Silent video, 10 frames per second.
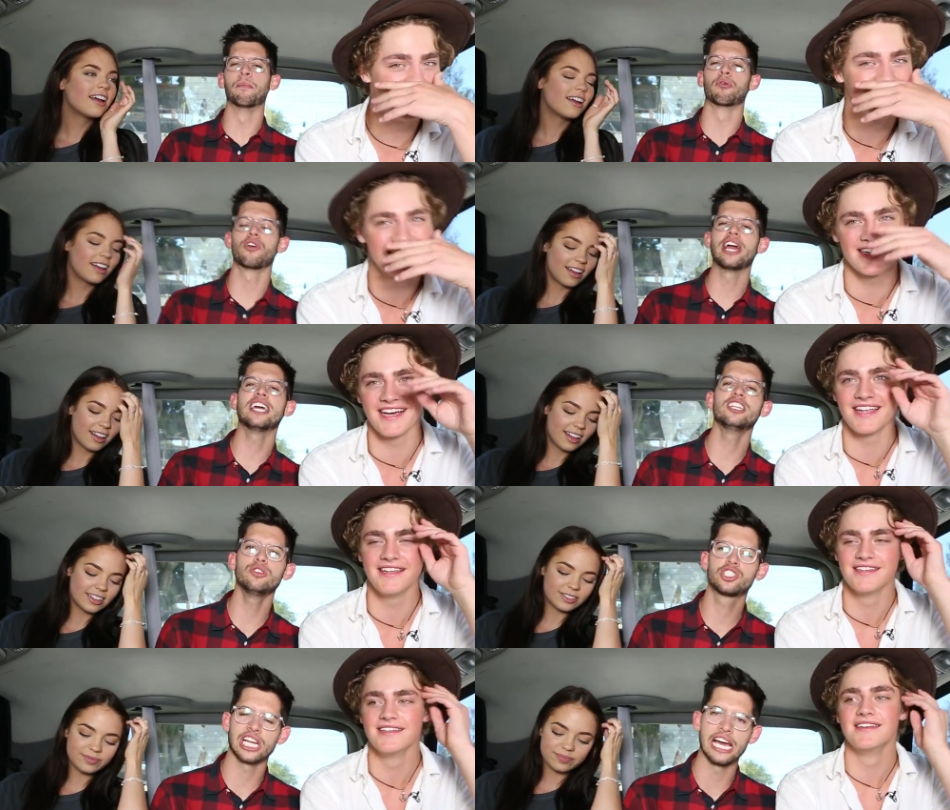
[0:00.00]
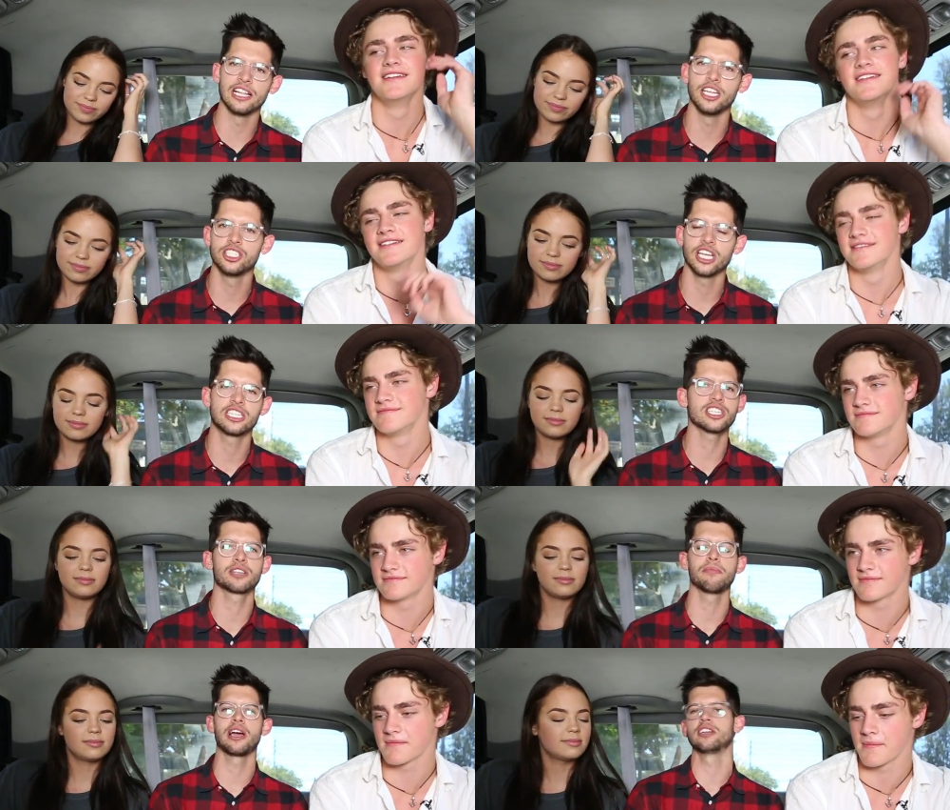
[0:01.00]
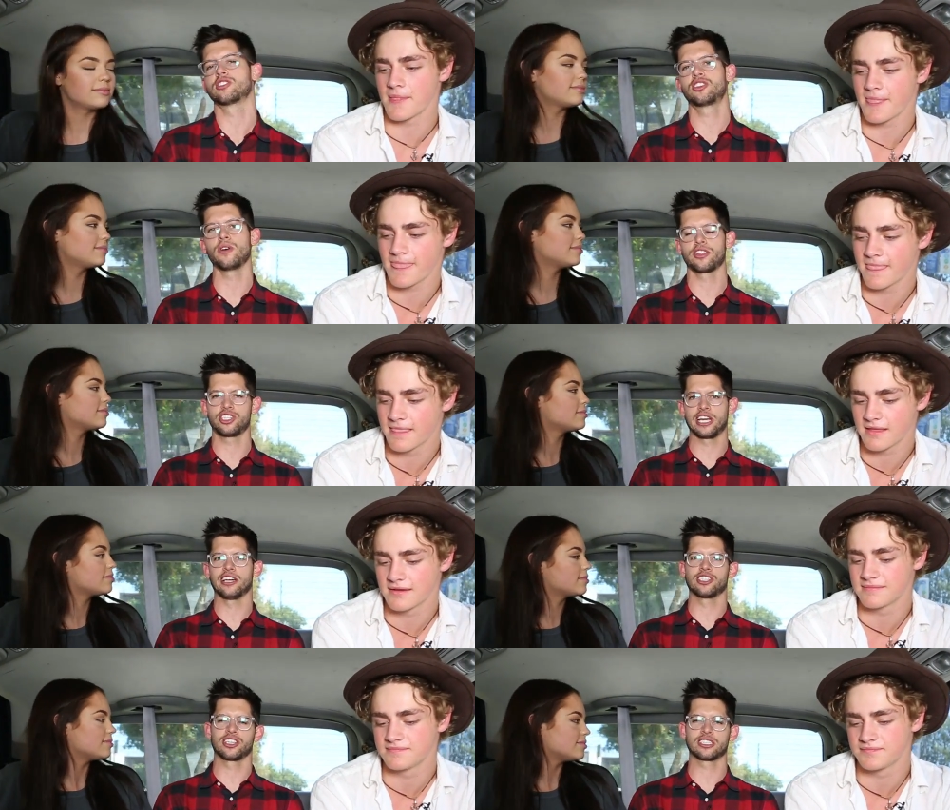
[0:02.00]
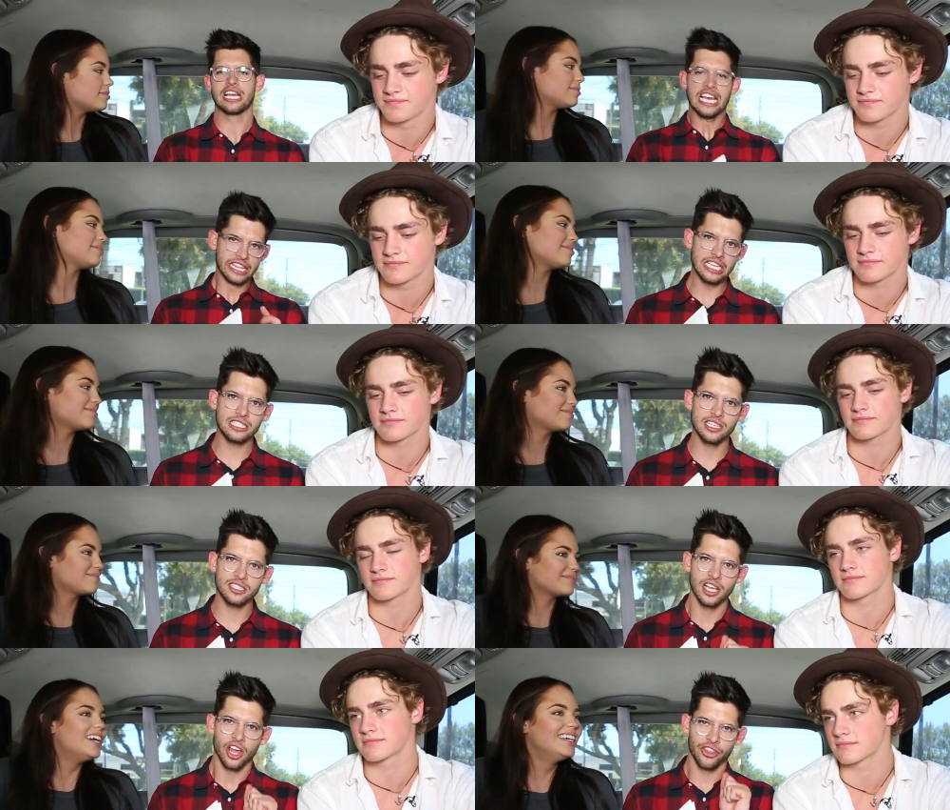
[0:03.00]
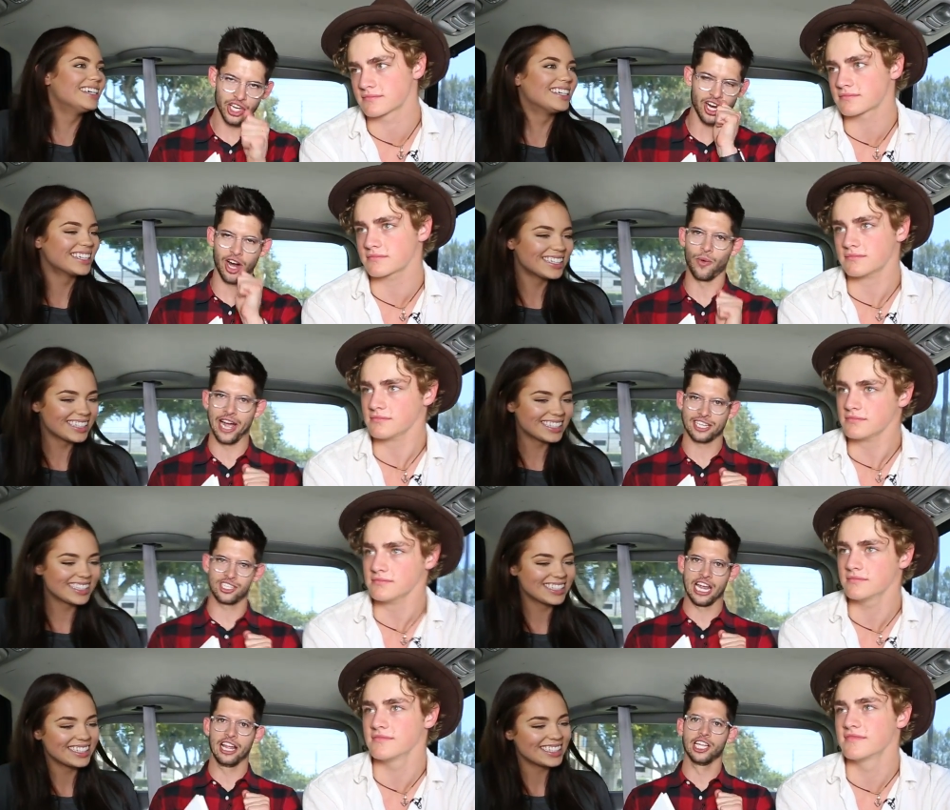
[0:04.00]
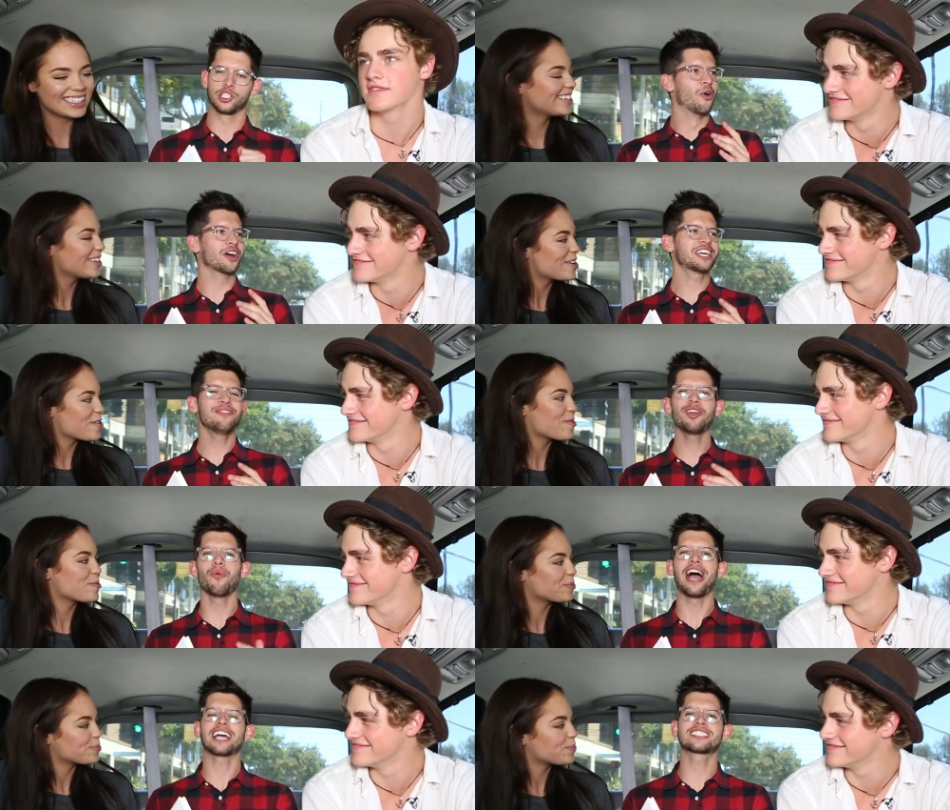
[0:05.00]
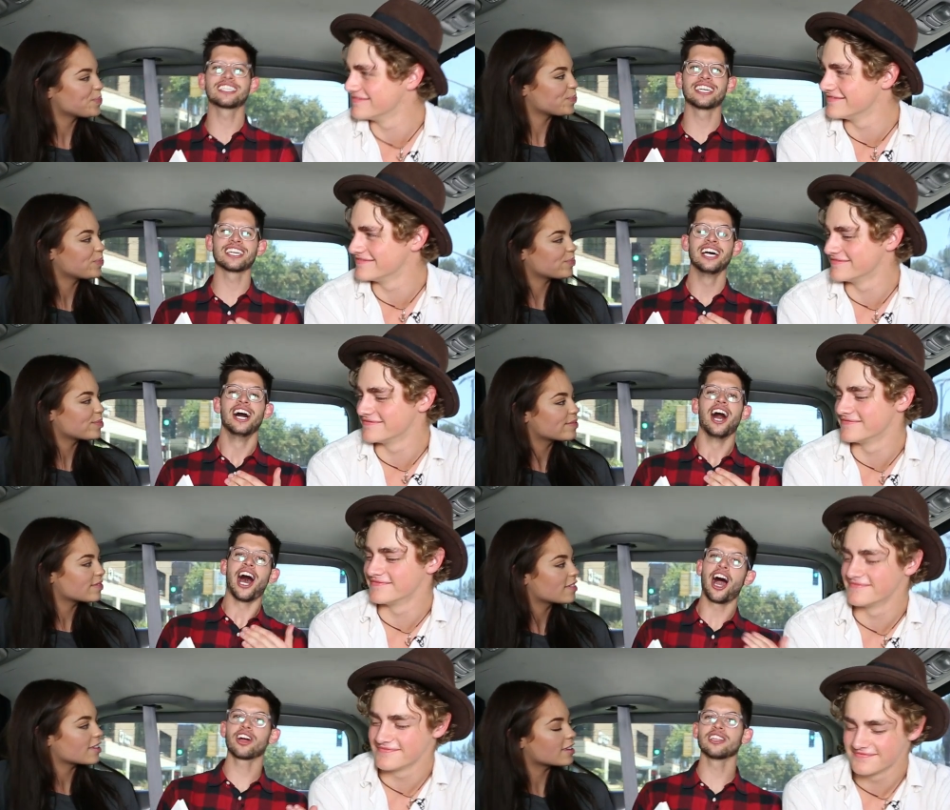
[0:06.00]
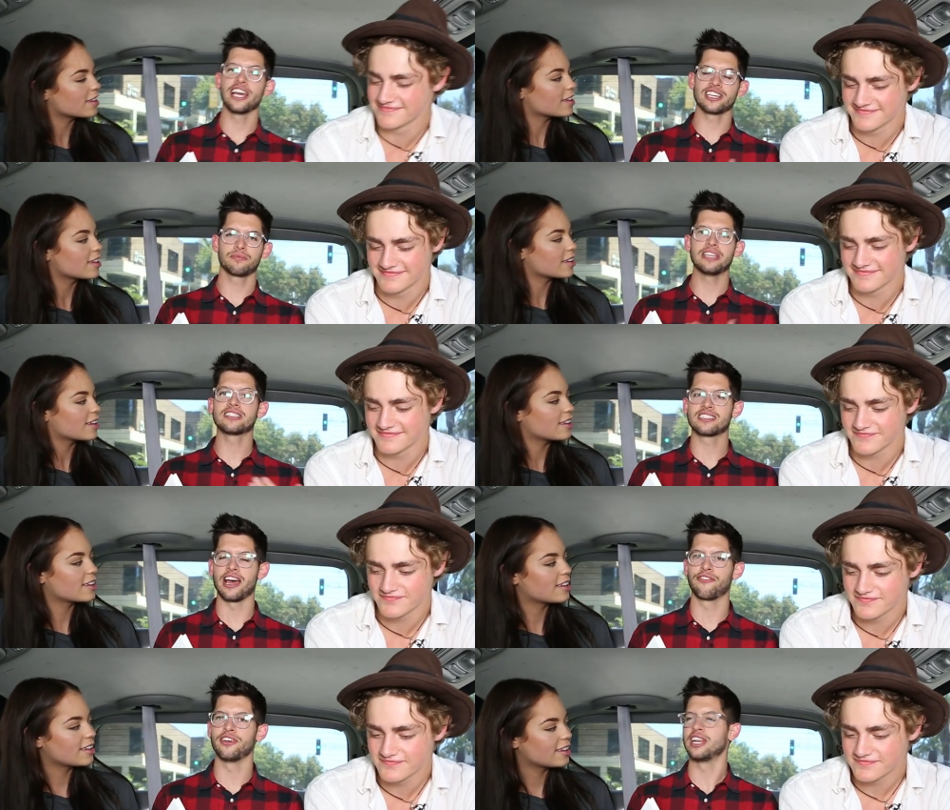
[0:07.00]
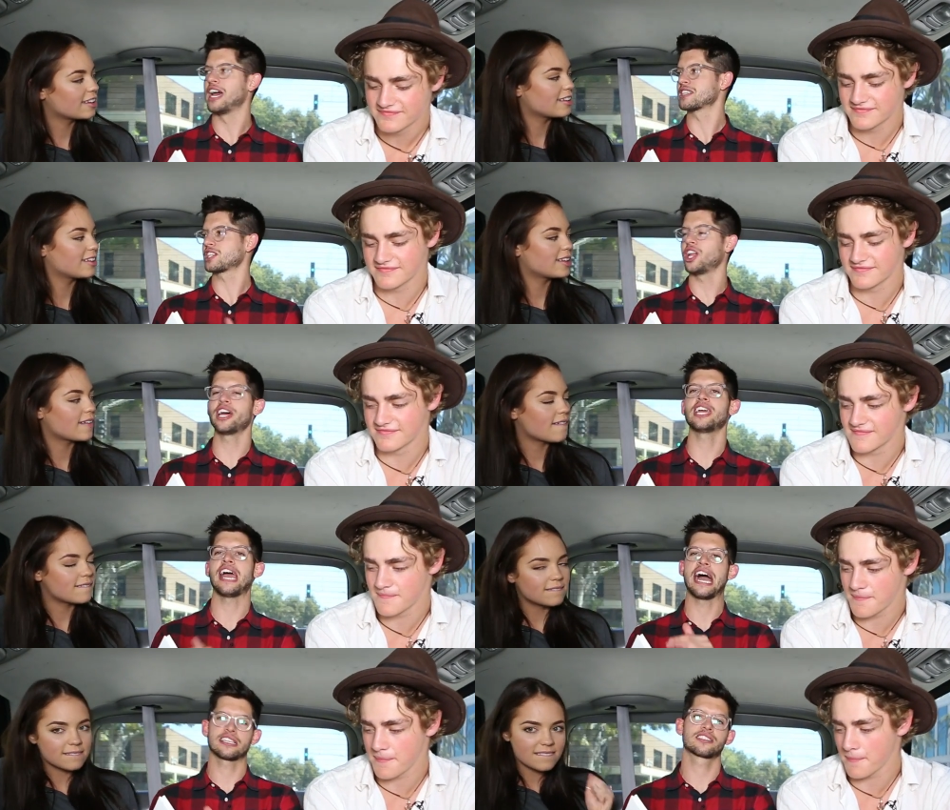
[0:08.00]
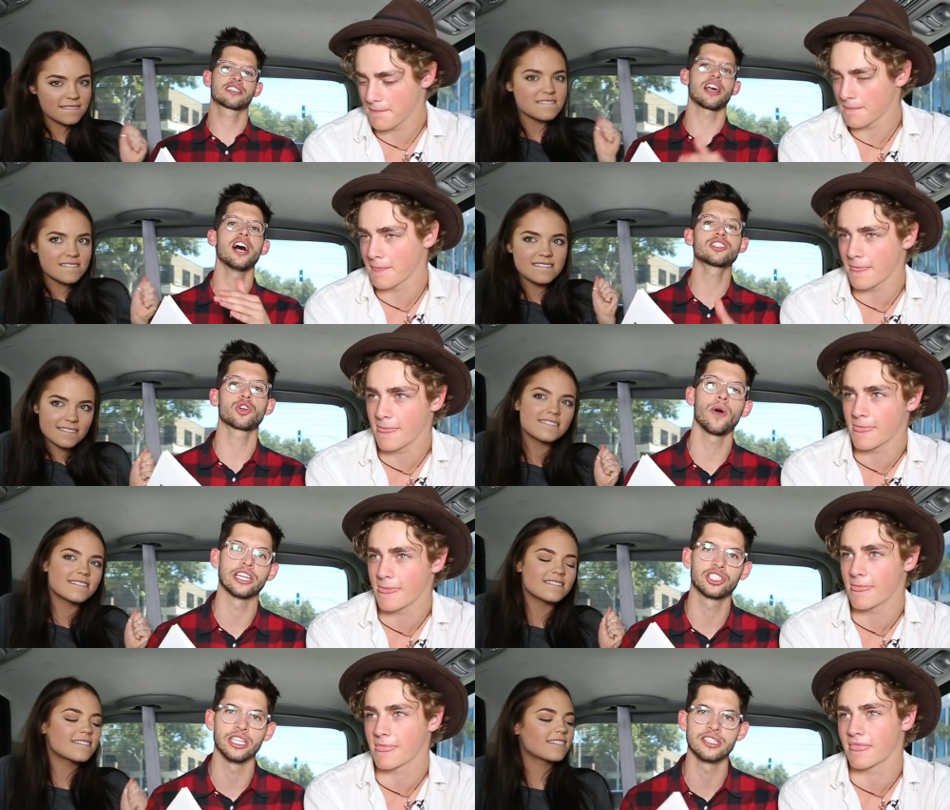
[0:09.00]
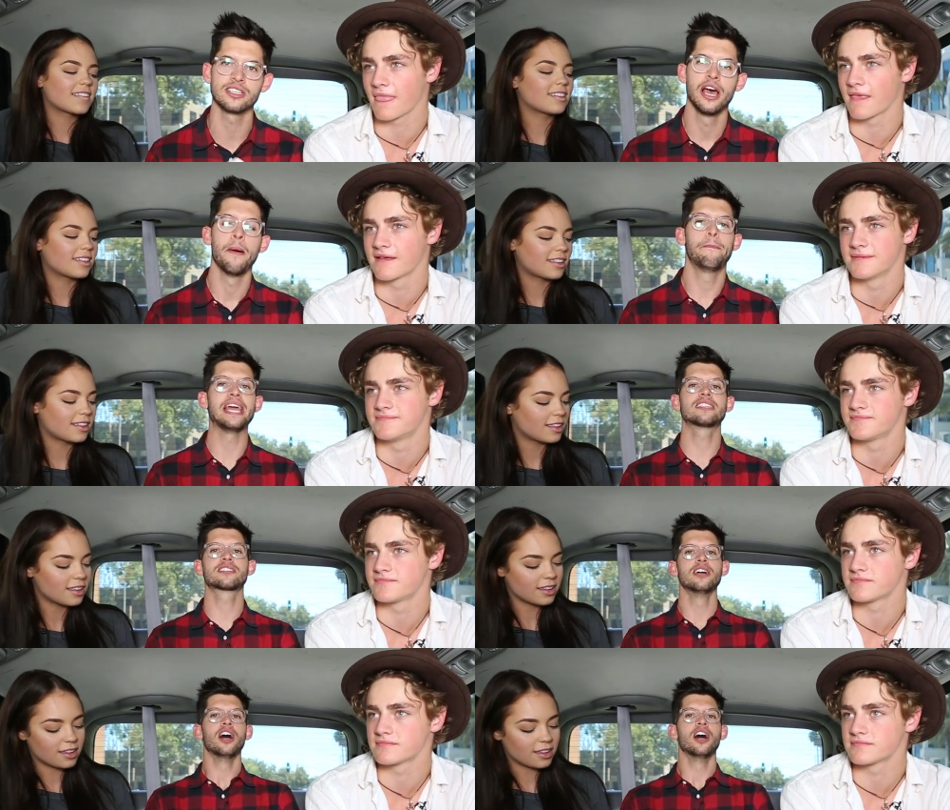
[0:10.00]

Speaker 1: brand new challenge that just combines two other challenges. This is the car wax challenge. We're gonna be waxing our legs, me and Stefan, as Claudia asks us questions based